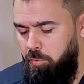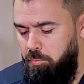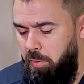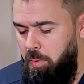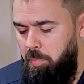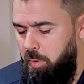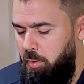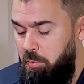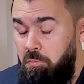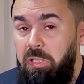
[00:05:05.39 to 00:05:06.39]

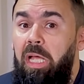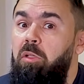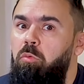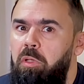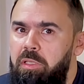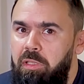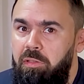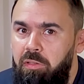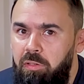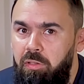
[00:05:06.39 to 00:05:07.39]
Maybe that wasn't
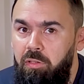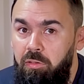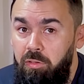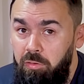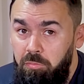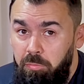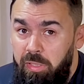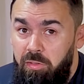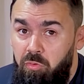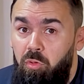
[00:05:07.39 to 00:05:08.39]
the
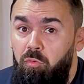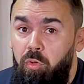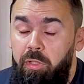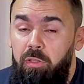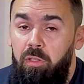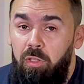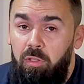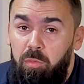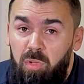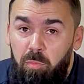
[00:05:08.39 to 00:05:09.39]
best song for it.
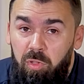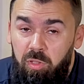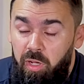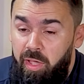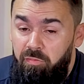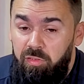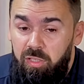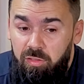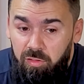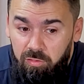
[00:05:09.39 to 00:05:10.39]
Remember, I have
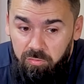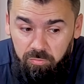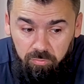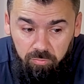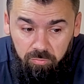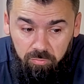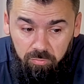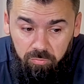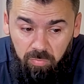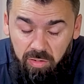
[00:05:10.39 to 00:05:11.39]
tested,
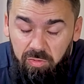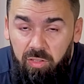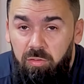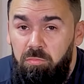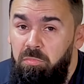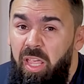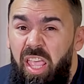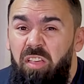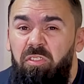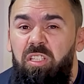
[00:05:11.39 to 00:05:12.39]
I think,
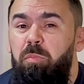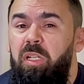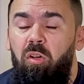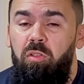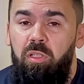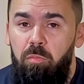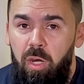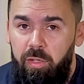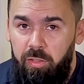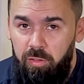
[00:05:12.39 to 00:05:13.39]
every speaker on the
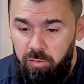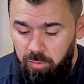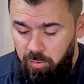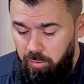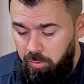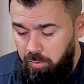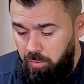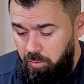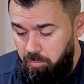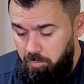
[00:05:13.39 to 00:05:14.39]
market,
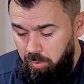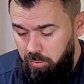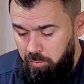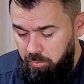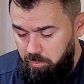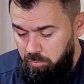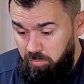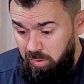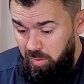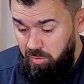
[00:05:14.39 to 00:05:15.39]
but
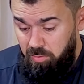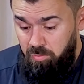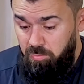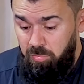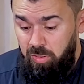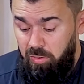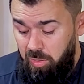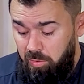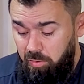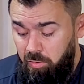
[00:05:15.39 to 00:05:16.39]
this did
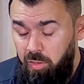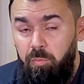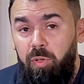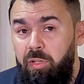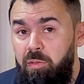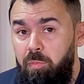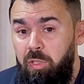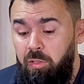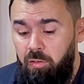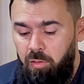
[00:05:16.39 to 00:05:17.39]
not impress
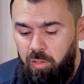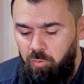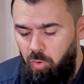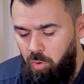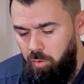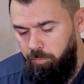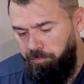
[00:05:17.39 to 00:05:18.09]
me at all.